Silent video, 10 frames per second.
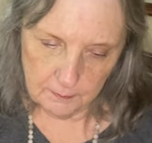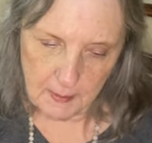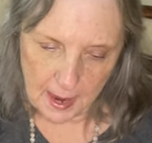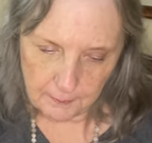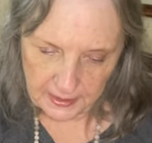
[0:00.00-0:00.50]

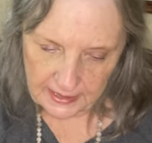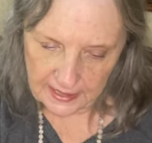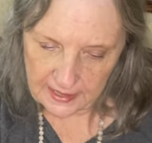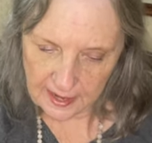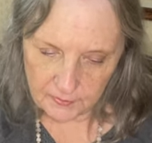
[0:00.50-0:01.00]
mapping
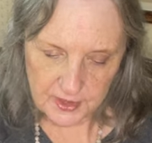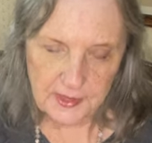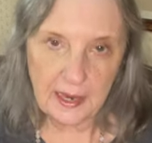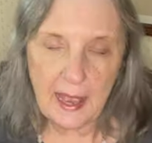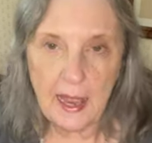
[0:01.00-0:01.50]

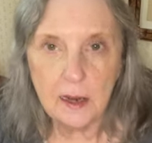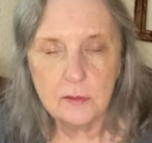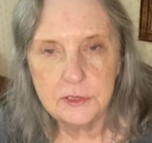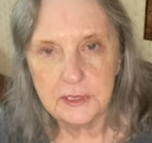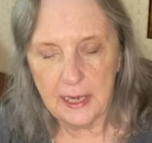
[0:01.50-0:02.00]
everything
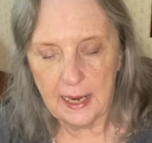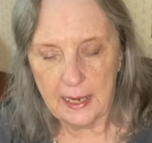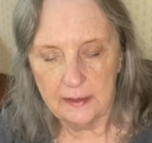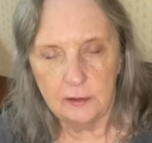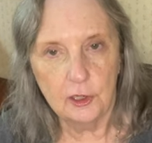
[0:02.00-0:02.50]
out
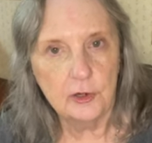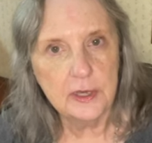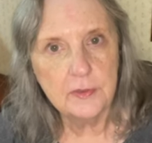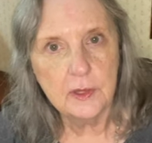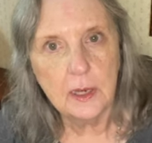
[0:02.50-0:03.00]
and
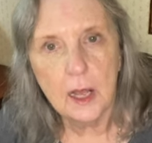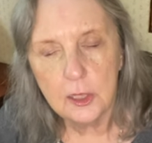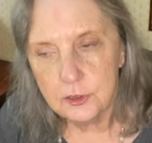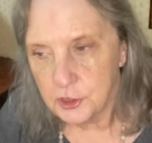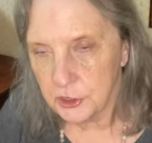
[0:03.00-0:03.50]
learning the
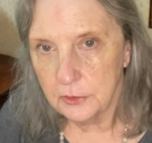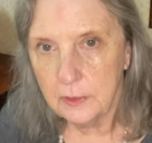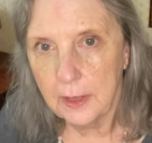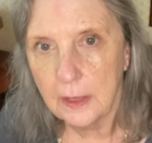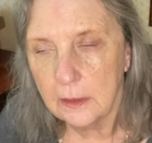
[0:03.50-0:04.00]

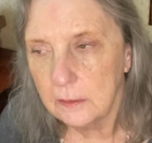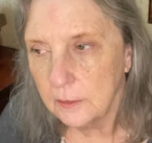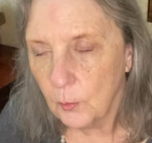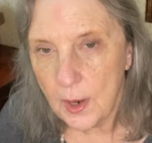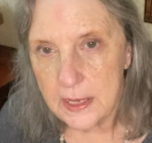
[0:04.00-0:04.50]
culture
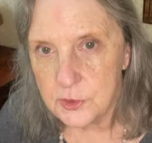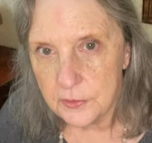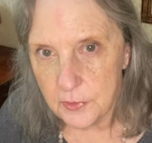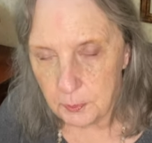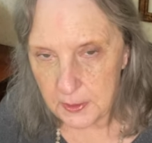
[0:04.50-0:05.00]
and ways
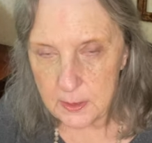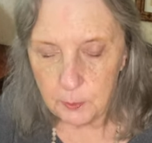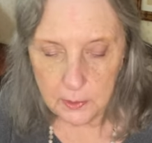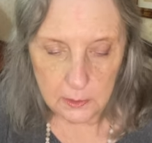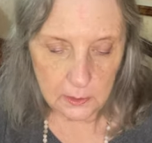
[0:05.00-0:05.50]
of the
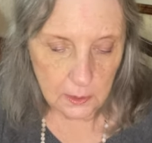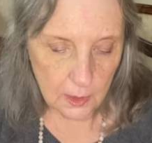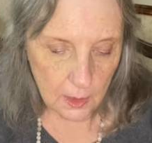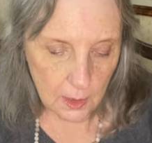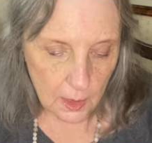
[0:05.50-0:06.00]
people.
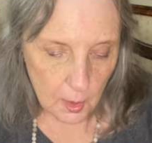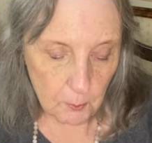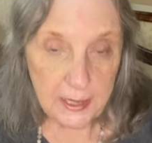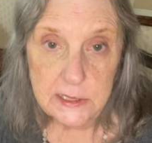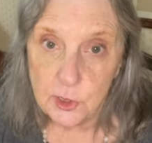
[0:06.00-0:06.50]

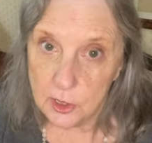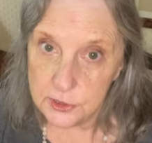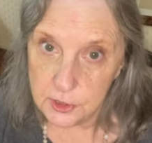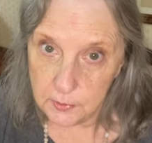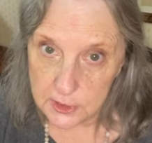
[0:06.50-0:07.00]
But he's
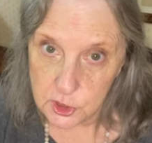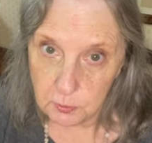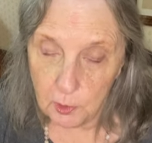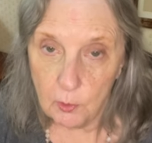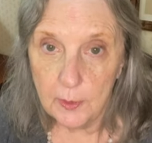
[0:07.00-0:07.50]
also
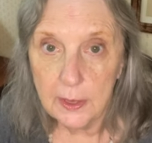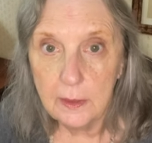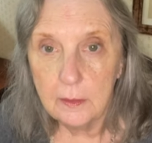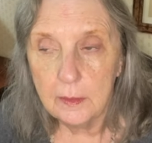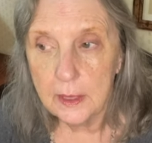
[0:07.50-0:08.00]

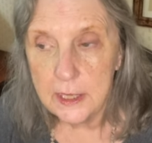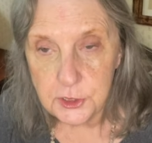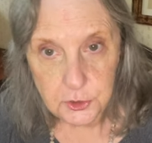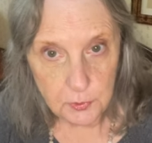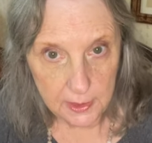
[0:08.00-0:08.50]
exploring
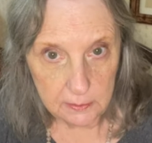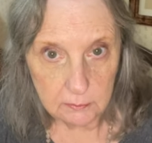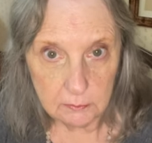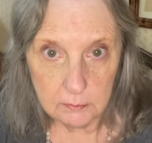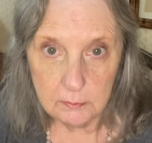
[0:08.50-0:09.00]
history.
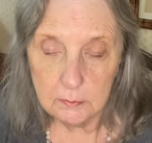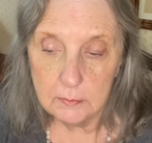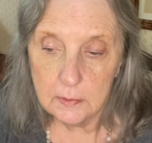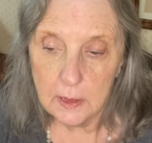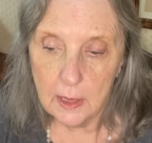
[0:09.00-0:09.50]

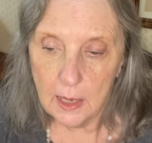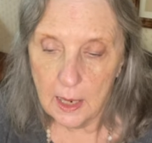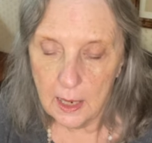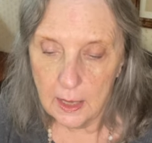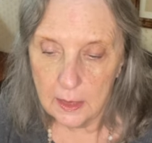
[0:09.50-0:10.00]

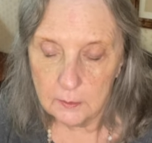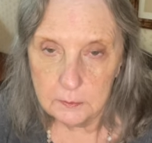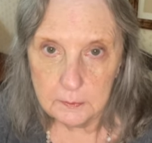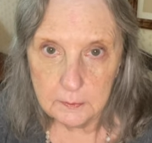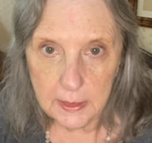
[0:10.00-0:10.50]

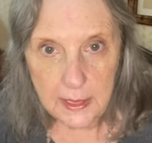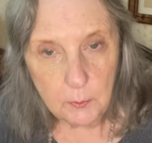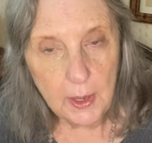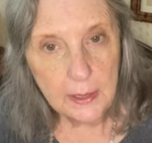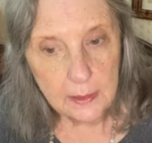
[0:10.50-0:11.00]

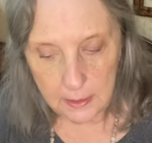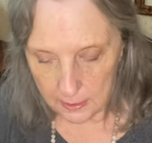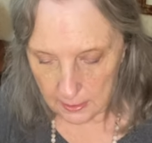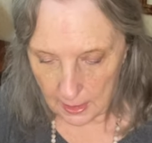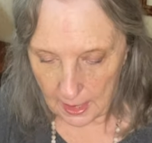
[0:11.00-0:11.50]
Anyway,
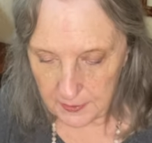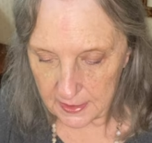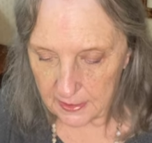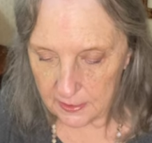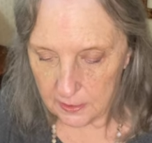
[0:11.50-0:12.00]
I
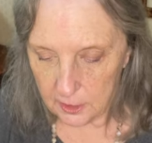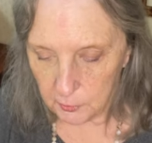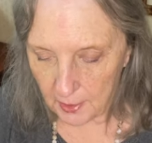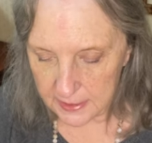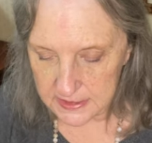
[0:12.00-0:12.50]
think
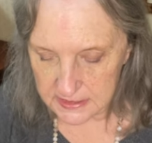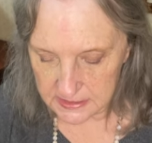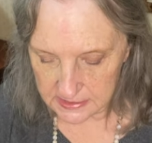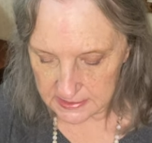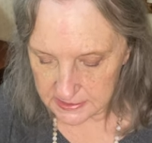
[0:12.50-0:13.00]

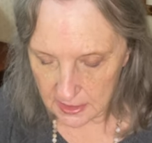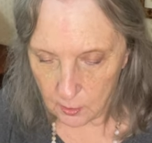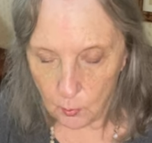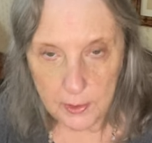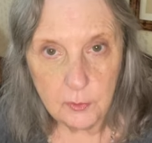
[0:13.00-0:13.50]
Herodotus has done a
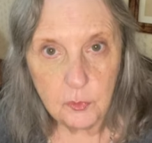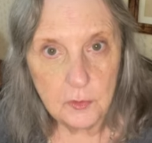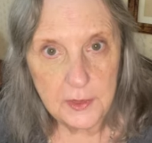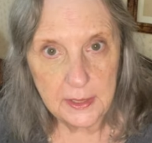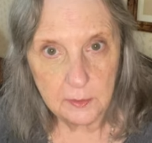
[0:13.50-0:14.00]

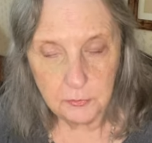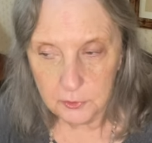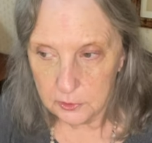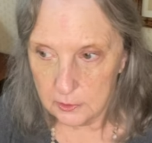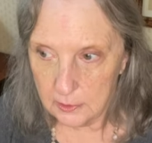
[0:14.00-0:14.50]
wonderful thing
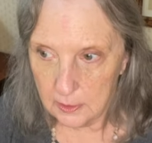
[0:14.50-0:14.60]
for